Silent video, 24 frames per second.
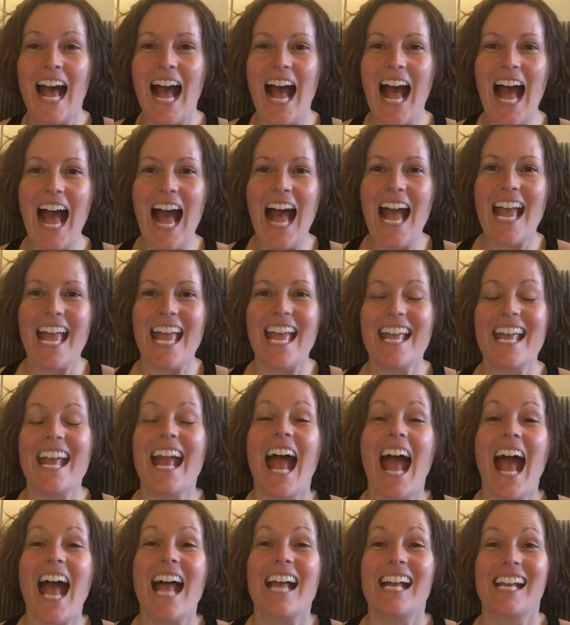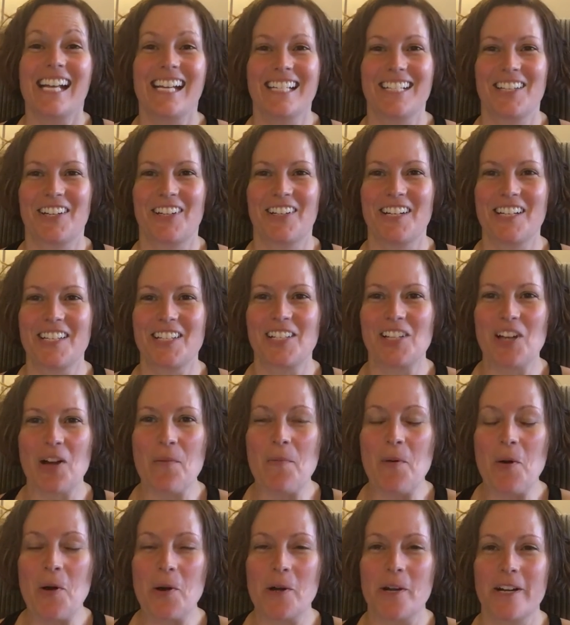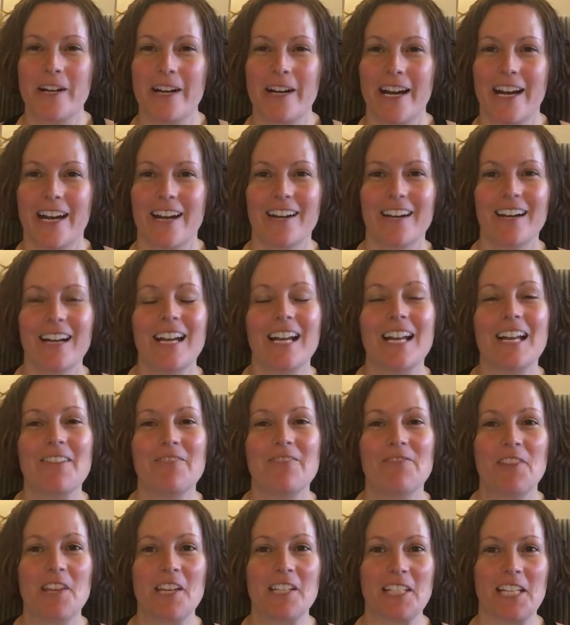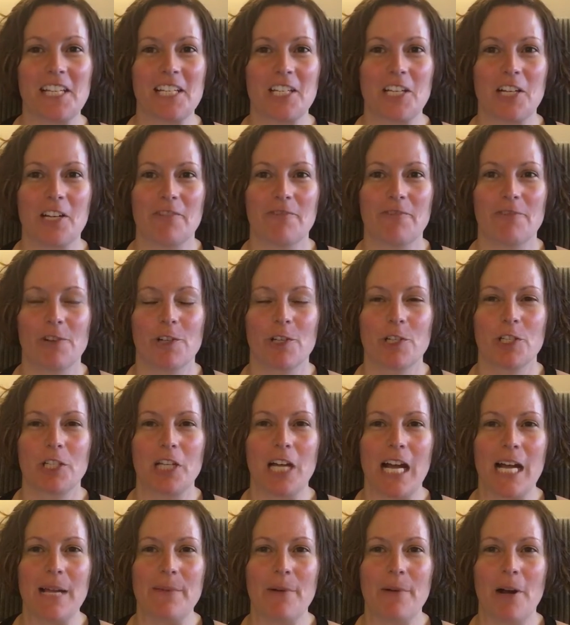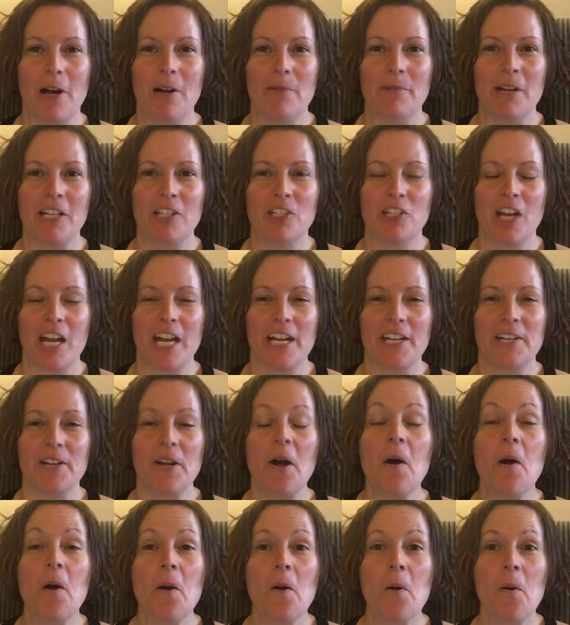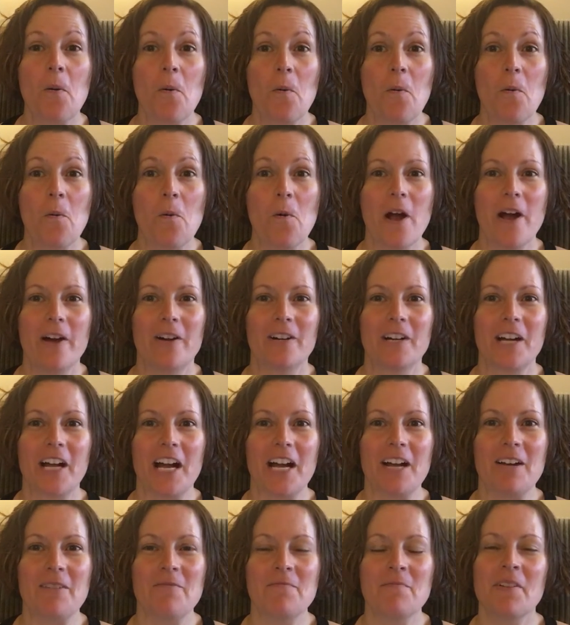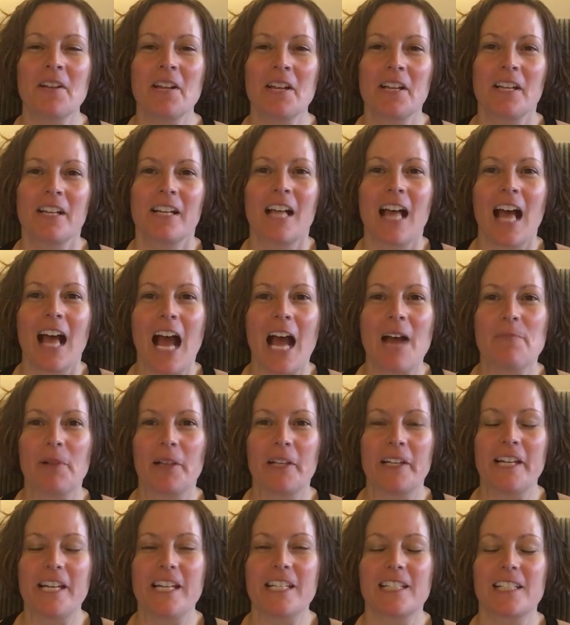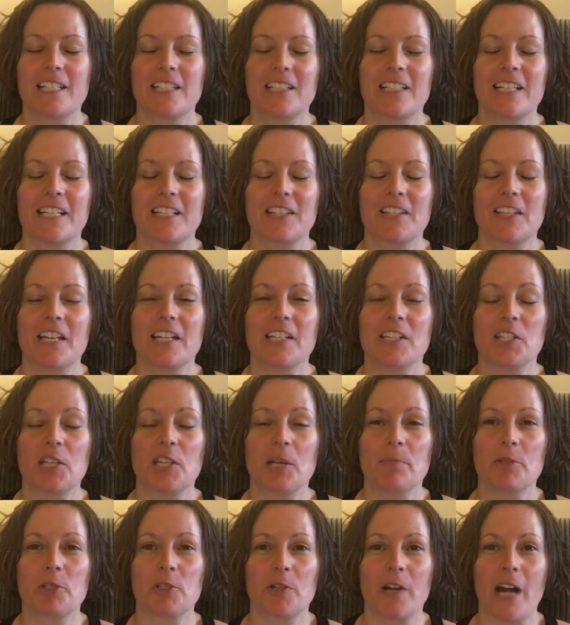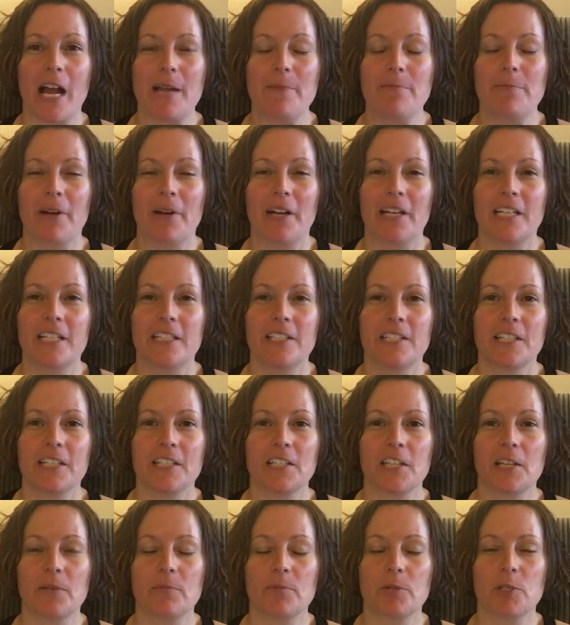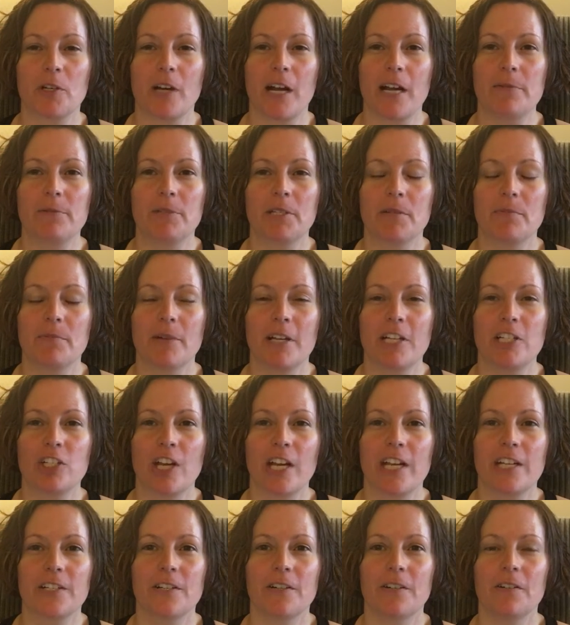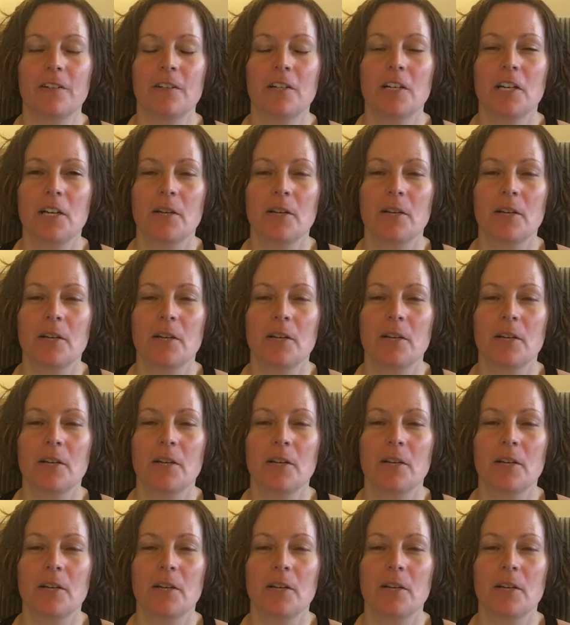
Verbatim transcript: Hi, it's Crystal Porter here. If this is your first time on my channel, welcome. Please click the subscribe button to subscribe to my channel.